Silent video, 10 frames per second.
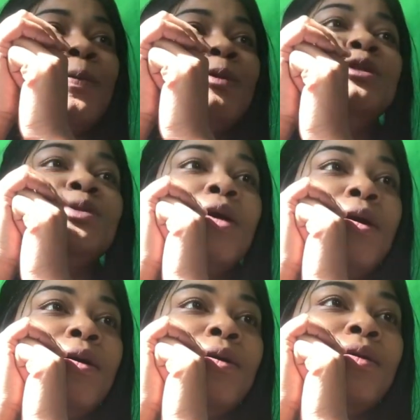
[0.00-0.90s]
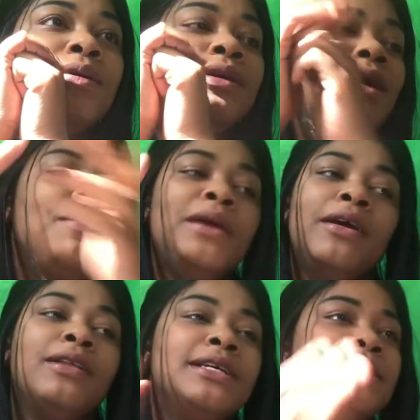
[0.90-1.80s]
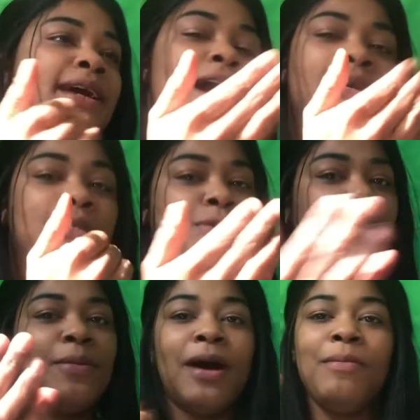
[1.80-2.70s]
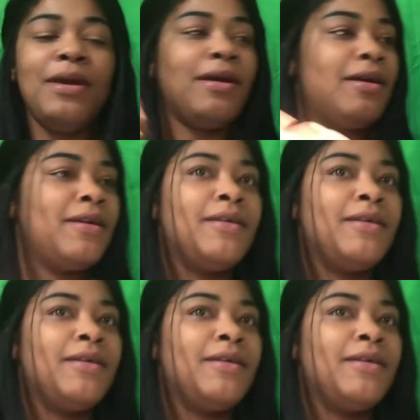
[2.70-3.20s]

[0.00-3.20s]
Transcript: What's wrong? Come here. Let's say hi to him. Come here.